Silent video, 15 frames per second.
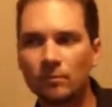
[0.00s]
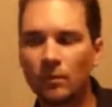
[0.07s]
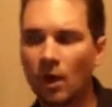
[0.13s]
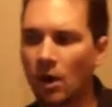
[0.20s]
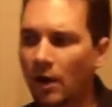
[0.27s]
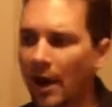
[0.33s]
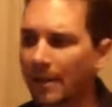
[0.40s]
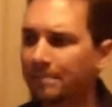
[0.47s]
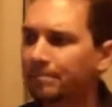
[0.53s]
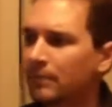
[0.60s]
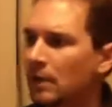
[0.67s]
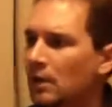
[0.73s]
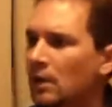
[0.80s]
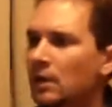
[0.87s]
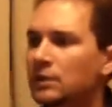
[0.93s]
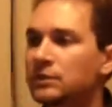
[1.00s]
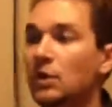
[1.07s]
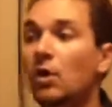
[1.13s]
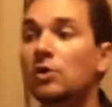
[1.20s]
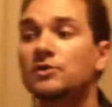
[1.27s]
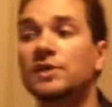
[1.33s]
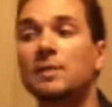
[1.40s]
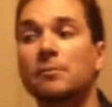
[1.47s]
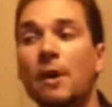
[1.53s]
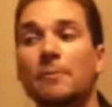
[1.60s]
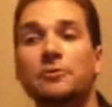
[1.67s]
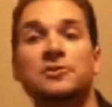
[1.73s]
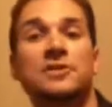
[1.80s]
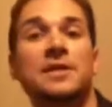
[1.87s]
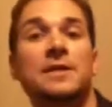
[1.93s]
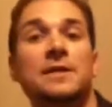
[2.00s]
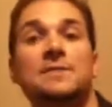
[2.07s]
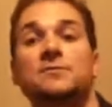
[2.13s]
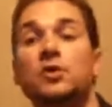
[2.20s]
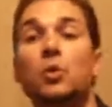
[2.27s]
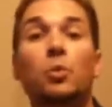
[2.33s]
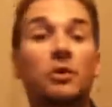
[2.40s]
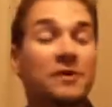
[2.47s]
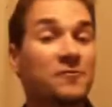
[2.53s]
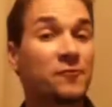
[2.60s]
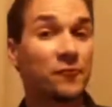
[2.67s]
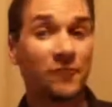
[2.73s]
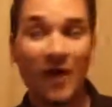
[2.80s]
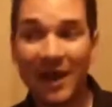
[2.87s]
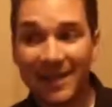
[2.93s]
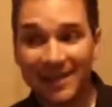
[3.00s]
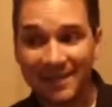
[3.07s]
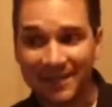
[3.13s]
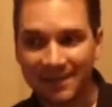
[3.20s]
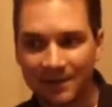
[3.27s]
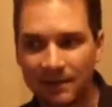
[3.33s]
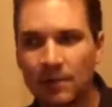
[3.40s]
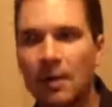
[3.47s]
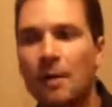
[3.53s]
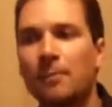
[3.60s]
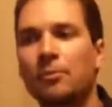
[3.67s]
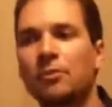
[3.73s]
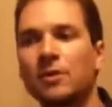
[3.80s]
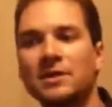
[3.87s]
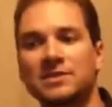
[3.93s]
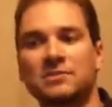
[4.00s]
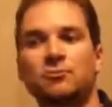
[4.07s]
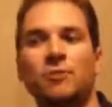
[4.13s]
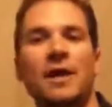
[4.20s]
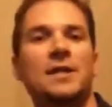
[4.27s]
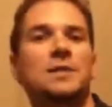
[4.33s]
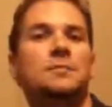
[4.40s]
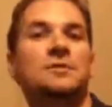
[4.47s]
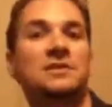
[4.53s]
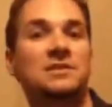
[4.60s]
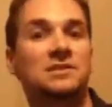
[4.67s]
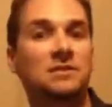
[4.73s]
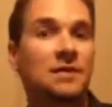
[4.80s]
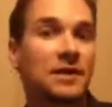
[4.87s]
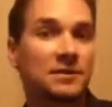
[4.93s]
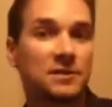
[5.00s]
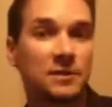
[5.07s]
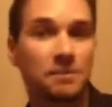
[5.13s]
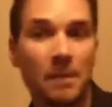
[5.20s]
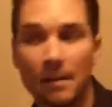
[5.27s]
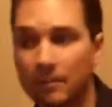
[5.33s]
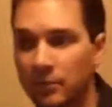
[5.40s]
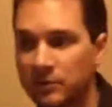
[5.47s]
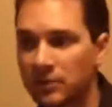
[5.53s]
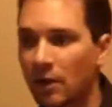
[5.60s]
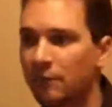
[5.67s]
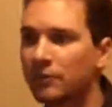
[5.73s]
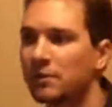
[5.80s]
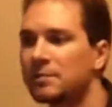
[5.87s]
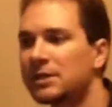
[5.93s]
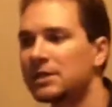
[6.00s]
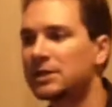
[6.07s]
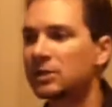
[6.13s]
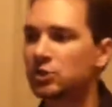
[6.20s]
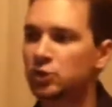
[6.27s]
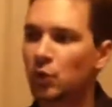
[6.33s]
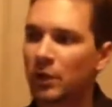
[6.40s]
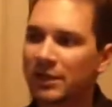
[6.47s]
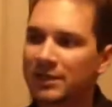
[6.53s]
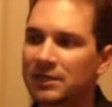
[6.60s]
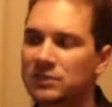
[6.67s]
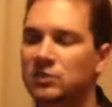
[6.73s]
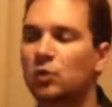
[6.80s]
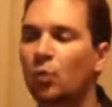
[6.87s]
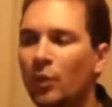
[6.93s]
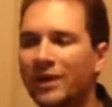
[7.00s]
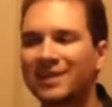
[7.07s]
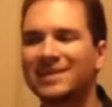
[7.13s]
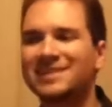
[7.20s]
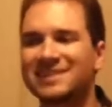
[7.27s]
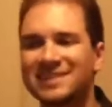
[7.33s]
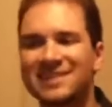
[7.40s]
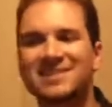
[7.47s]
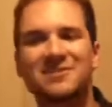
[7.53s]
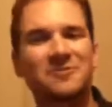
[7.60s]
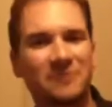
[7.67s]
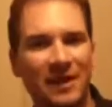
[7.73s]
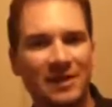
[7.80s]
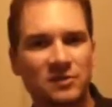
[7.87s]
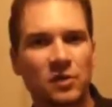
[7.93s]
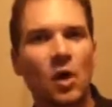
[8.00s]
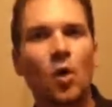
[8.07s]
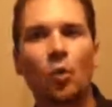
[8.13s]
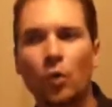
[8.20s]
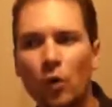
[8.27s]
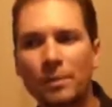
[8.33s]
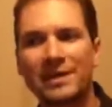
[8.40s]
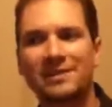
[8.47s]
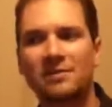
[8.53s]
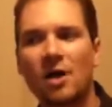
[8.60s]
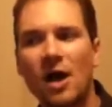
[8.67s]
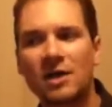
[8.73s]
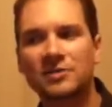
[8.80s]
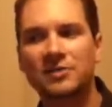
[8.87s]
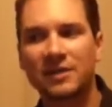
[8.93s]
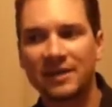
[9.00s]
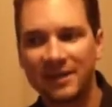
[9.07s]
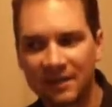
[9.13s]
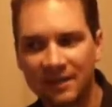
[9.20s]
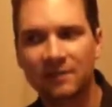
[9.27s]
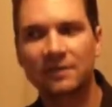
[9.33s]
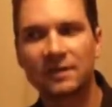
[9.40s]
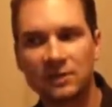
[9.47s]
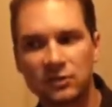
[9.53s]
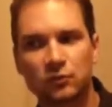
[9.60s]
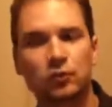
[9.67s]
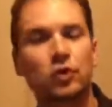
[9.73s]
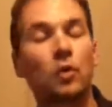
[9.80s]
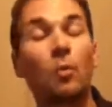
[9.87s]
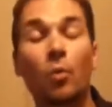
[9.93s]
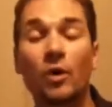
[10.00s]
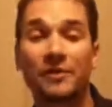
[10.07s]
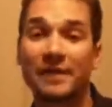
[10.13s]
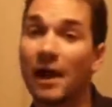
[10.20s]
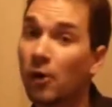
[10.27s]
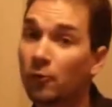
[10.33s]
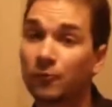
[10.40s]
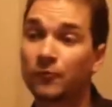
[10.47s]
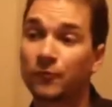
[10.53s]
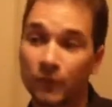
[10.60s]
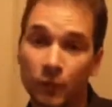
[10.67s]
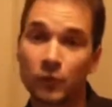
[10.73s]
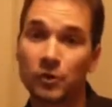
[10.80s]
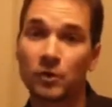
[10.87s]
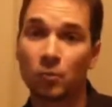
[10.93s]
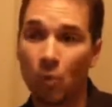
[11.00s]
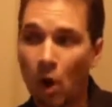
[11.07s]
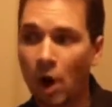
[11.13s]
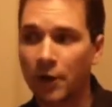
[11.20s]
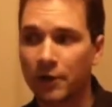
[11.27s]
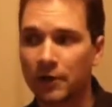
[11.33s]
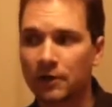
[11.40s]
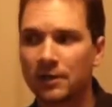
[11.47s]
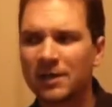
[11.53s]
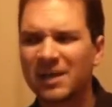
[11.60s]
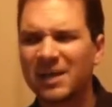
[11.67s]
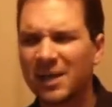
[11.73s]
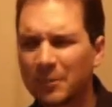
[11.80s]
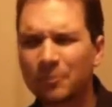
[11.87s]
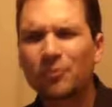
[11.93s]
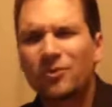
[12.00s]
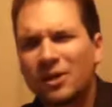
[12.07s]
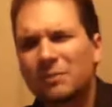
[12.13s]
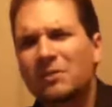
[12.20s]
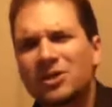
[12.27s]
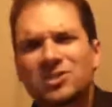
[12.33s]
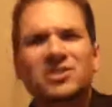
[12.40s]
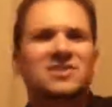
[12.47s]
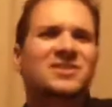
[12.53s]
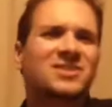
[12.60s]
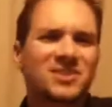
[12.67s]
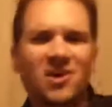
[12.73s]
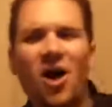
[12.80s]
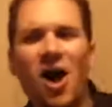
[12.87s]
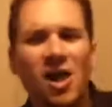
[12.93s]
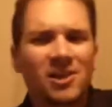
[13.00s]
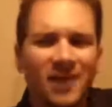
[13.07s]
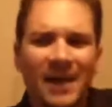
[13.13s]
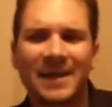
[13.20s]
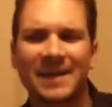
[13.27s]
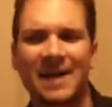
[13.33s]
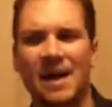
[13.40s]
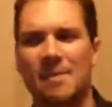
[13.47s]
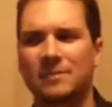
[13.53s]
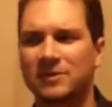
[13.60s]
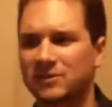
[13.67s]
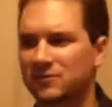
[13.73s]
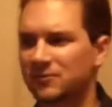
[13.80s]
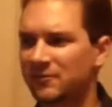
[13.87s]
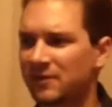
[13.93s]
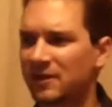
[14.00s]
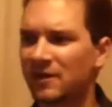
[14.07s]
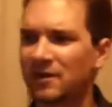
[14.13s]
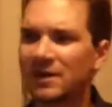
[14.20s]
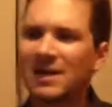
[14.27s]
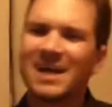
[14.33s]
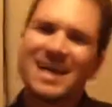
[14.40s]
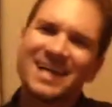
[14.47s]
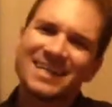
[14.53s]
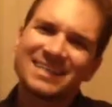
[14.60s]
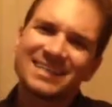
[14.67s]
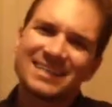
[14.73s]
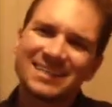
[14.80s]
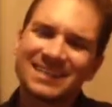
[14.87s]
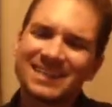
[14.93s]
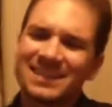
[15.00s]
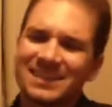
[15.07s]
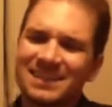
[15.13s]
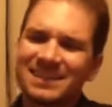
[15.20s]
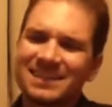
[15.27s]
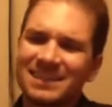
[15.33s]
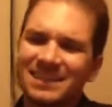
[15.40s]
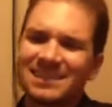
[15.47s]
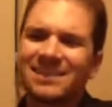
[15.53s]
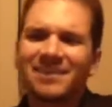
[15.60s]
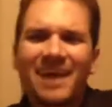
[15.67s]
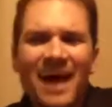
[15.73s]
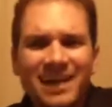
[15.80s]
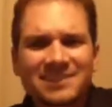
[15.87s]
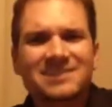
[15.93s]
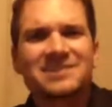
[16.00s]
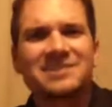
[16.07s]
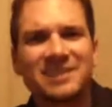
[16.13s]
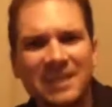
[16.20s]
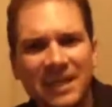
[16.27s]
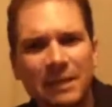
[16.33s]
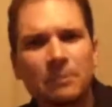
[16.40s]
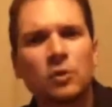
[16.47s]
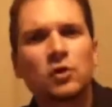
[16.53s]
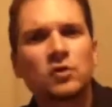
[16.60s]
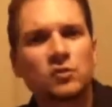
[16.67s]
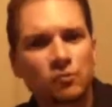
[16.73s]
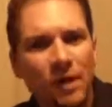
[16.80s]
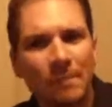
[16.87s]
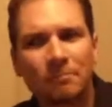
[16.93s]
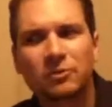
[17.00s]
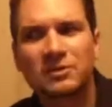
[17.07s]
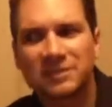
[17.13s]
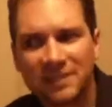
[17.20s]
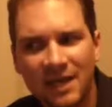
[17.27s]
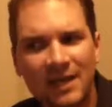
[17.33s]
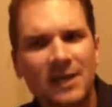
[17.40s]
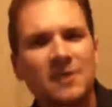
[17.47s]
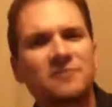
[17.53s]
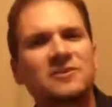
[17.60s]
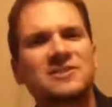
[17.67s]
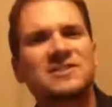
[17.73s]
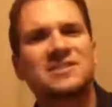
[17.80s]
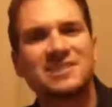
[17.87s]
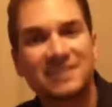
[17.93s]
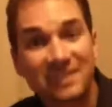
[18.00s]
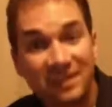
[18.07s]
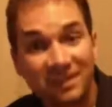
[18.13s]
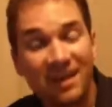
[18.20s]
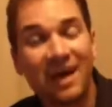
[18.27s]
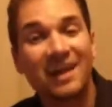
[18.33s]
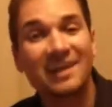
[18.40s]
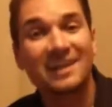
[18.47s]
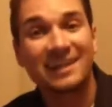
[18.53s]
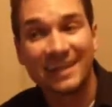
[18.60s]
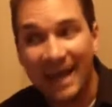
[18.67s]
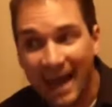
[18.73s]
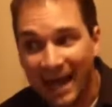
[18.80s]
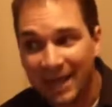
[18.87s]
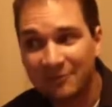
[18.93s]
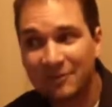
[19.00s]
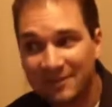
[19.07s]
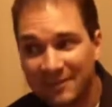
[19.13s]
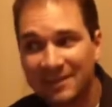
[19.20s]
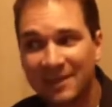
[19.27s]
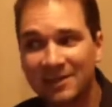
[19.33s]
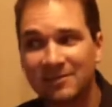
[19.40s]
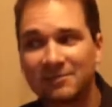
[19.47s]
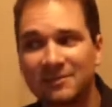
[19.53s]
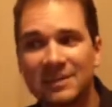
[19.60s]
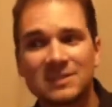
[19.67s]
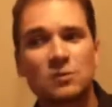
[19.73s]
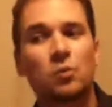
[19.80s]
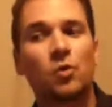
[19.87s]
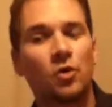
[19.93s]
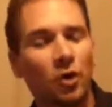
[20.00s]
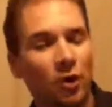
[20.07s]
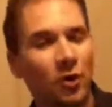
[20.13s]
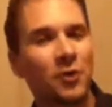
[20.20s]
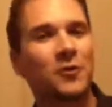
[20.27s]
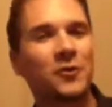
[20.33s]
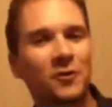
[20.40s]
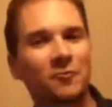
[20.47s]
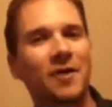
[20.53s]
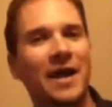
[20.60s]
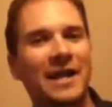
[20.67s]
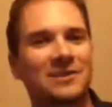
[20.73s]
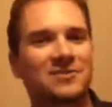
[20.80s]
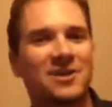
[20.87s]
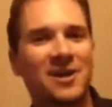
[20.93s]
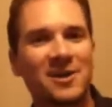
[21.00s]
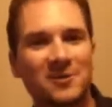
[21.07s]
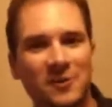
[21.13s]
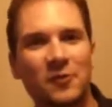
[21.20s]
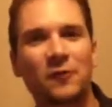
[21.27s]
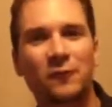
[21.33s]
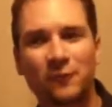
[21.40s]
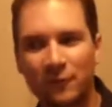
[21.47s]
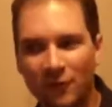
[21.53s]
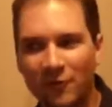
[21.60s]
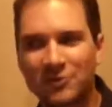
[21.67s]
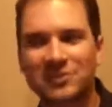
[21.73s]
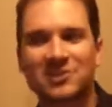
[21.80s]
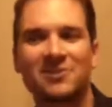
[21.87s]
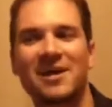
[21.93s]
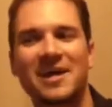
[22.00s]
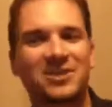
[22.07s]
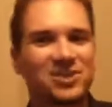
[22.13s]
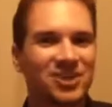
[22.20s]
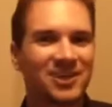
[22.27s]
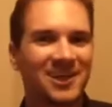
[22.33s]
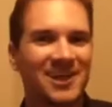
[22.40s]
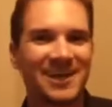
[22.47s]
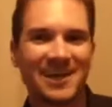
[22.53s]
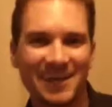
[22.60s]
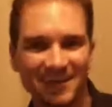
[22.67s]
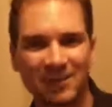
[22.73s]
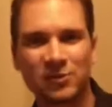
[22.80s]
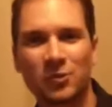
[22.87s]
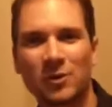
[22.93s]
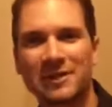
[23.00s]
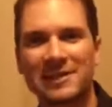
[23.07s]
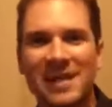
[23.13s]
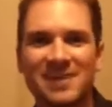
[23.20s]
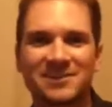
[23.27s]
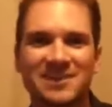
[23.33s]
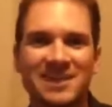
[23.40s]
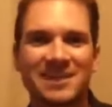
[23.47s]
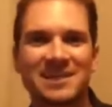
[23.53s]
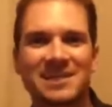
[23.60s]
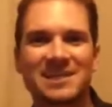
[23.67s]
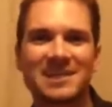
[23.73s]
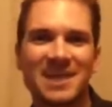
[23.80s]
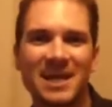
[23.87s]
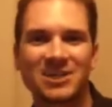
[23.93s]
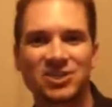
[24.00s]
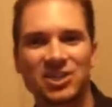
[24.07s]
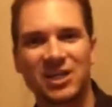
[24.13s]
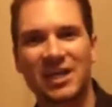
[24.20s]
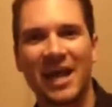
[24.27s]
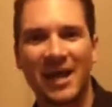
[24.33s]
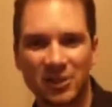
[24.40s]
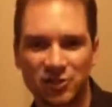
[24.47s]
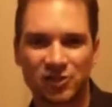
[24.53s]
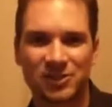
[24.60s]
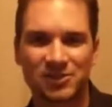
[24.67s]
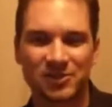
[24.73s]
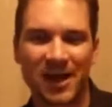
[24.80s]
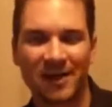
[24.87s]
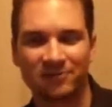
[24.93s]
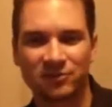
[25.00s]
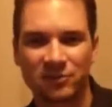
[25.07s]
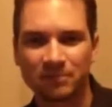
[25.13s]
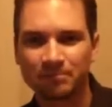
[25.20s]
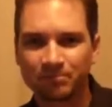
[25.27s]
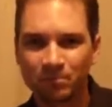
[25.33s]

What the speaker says: Okay. So all team representatives who were invited, plus randomly selected members of the media joining us to witness this event, will be locked in this room without food and water in pretty much a Saw-like atmosphere. See, the last team whose representative is still alive at the end of this will earn the right to the first selection in the 2018 EHE Entry Draft.